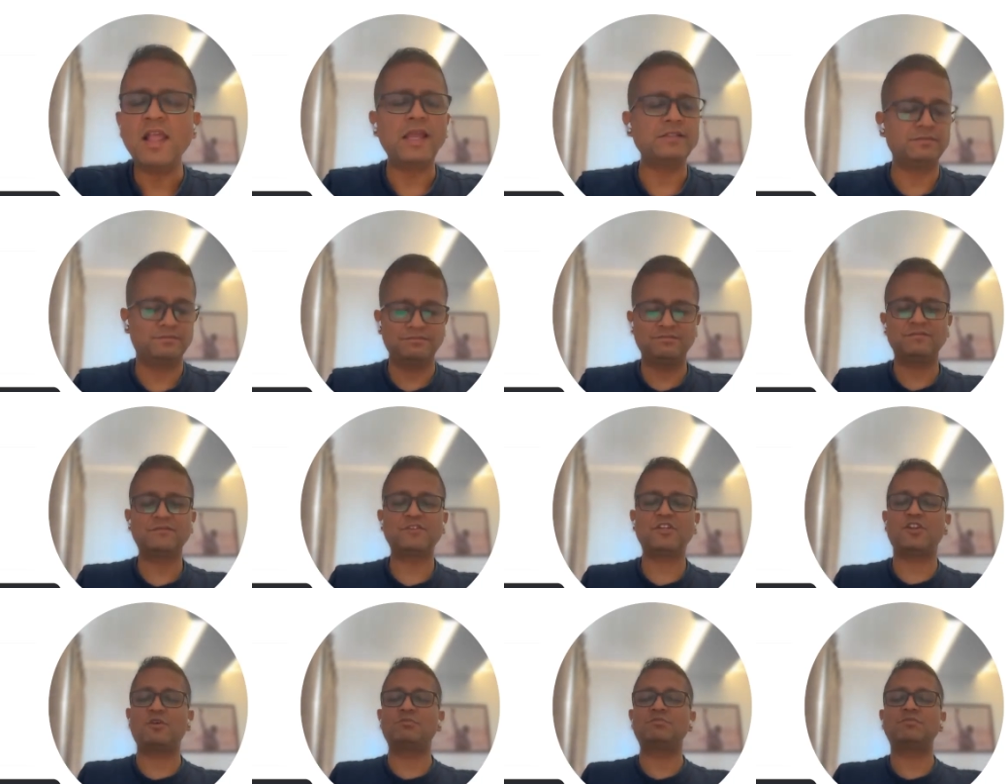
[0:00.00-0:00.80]
And
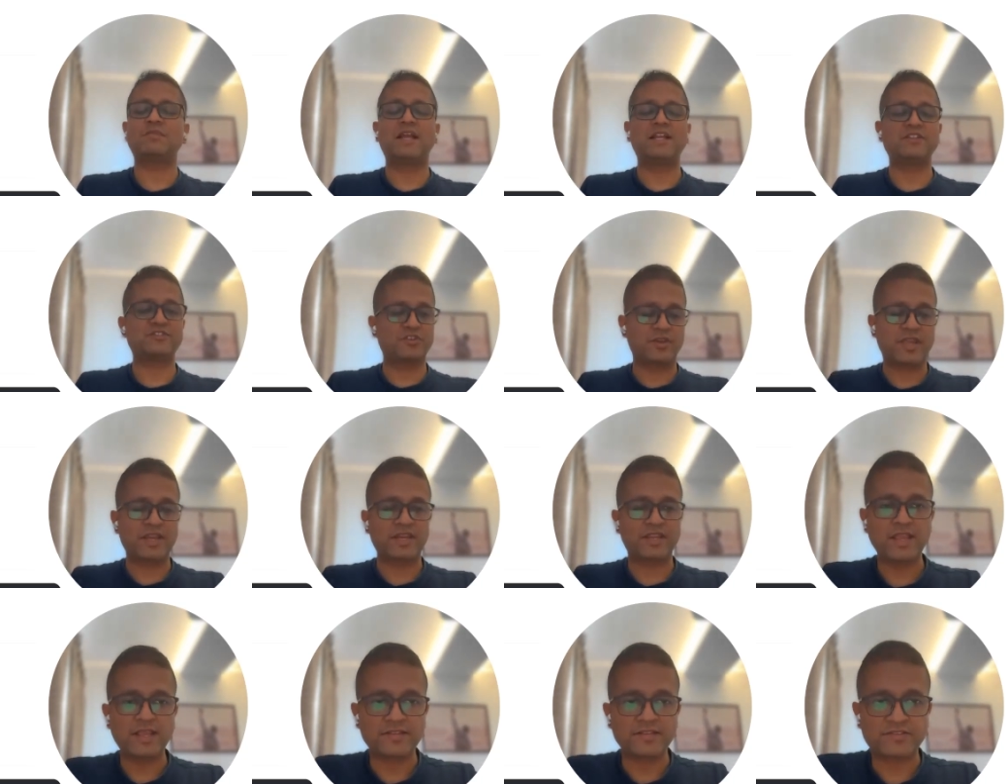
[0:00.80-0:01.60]
as you
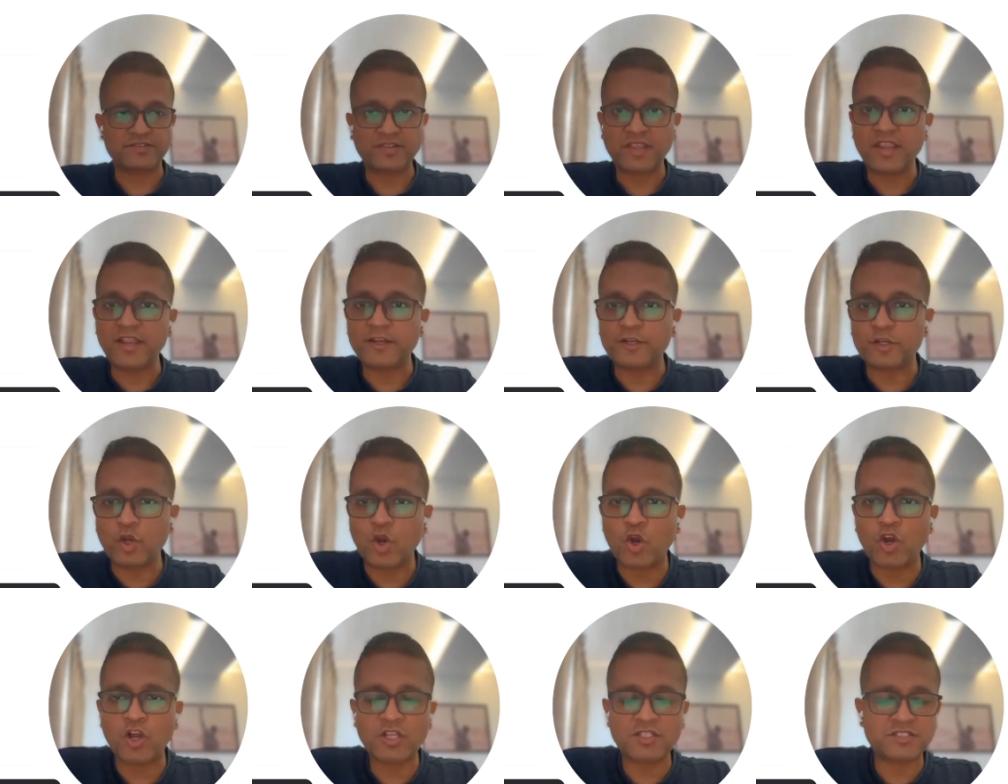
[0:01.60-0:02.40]
can guess, it
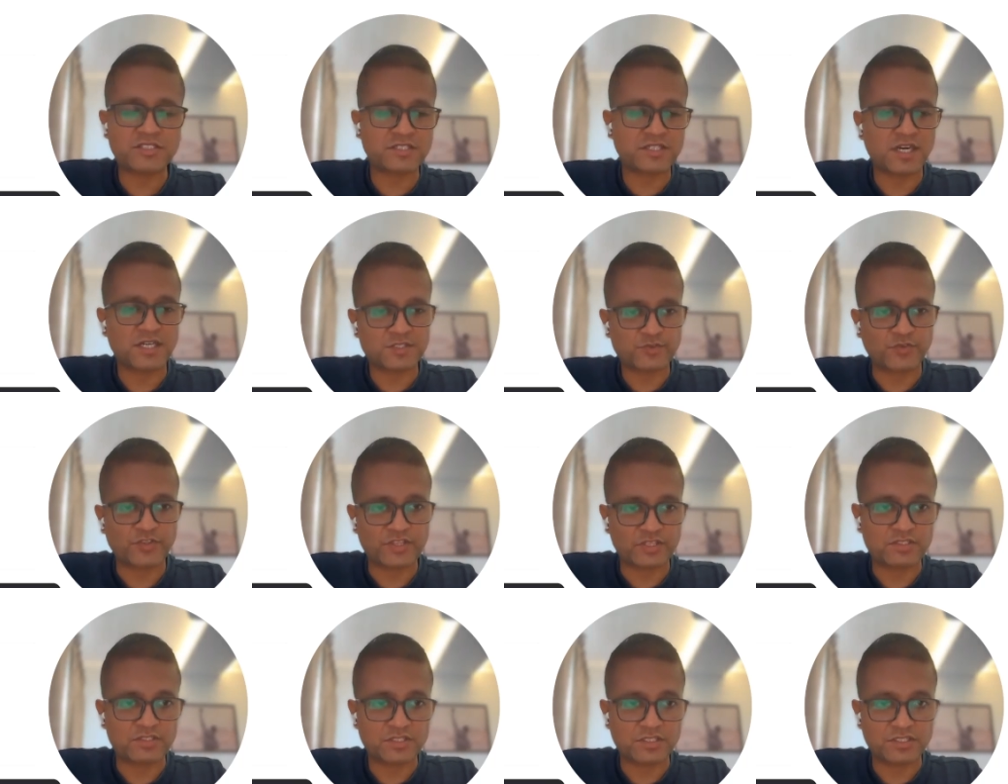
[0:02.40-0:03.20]
all starts
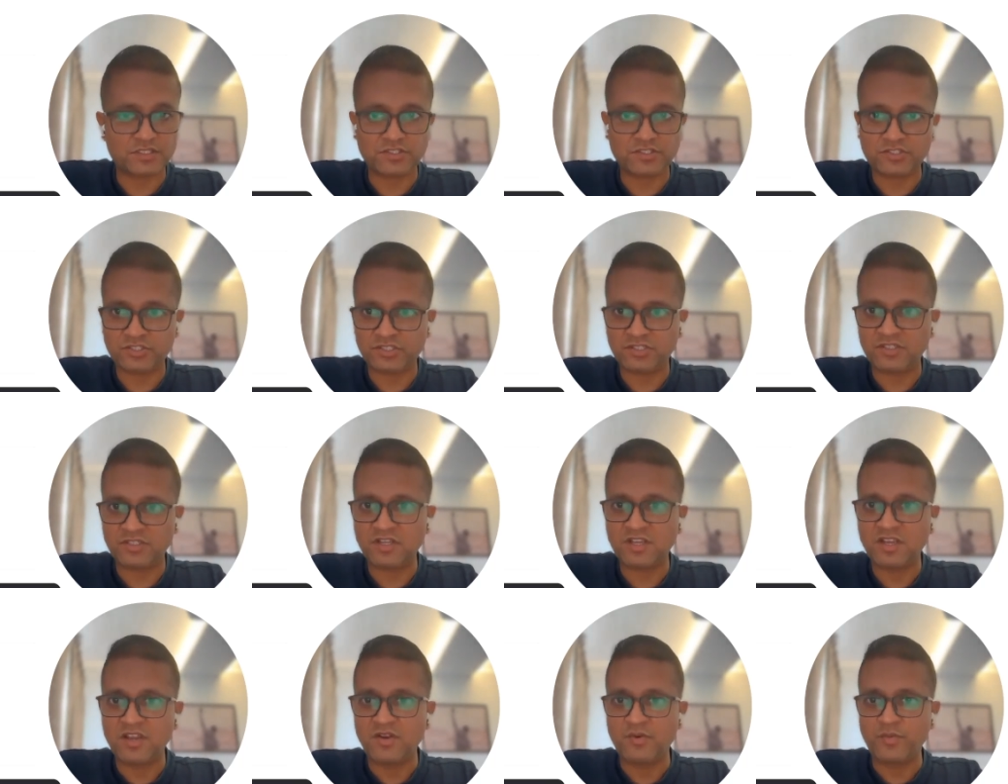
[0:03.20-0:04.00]
with the search,
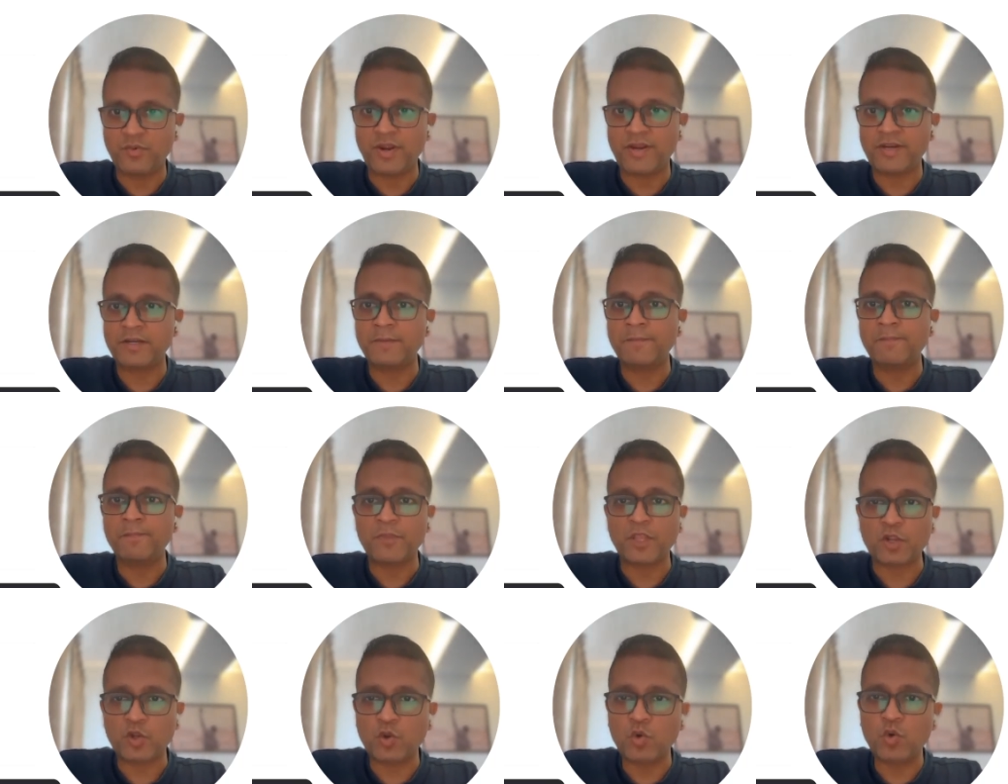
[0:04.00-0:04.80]
right?
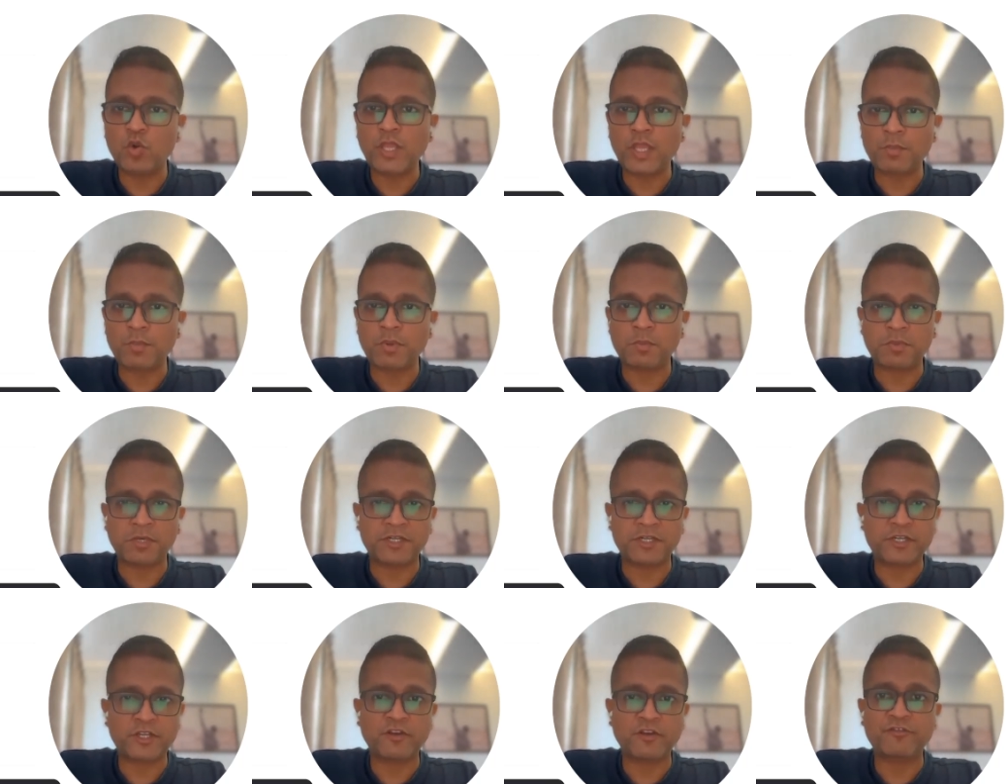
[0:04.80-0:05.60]
The core
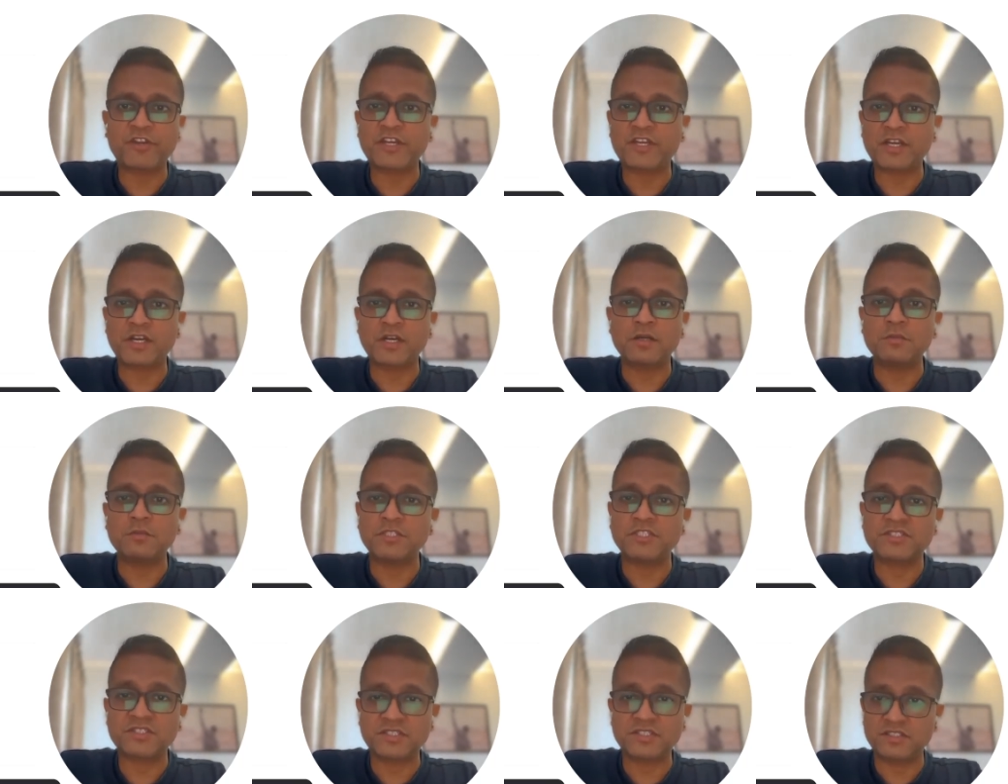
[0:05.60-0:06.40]
capability of Data Hub
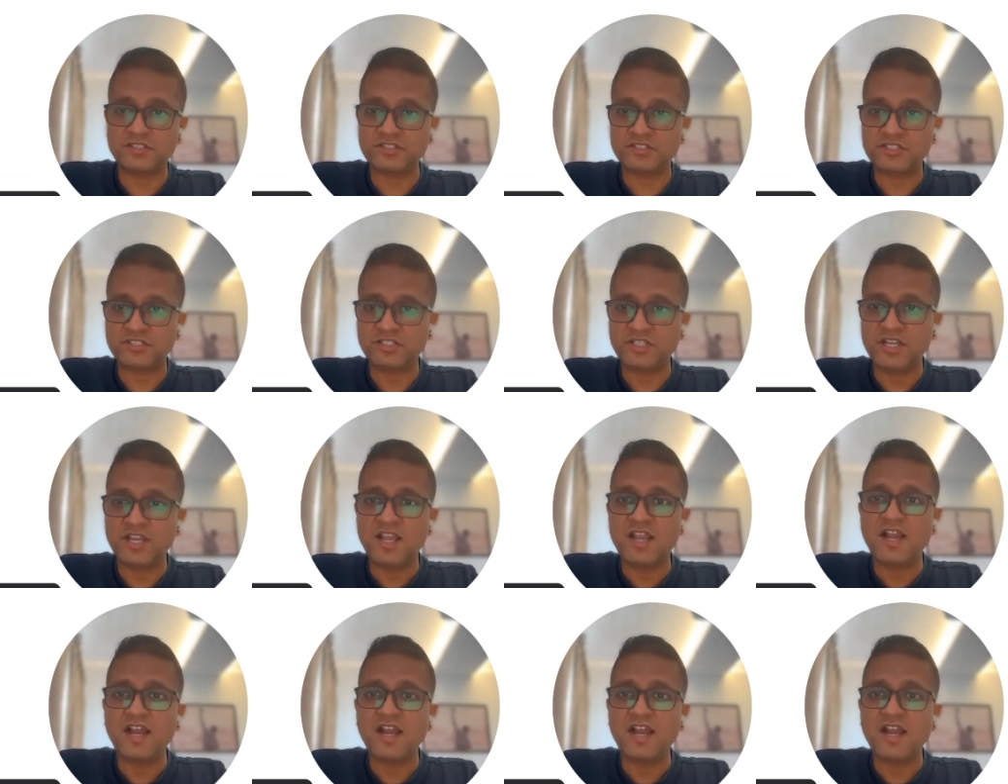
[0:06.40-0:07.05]
is search.